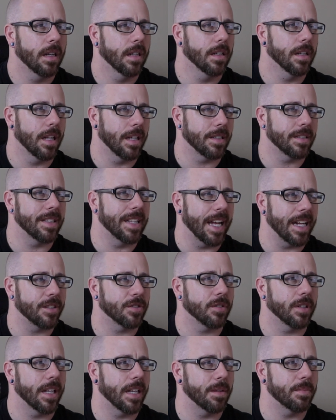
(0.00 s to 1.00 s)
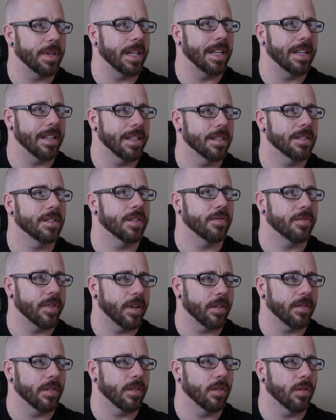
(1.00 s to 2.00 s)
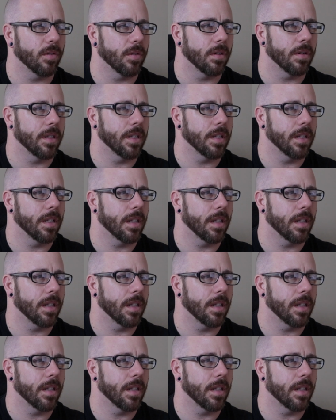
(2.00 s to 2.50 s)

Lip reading: Lust's natural enemy is the fear of the Lord.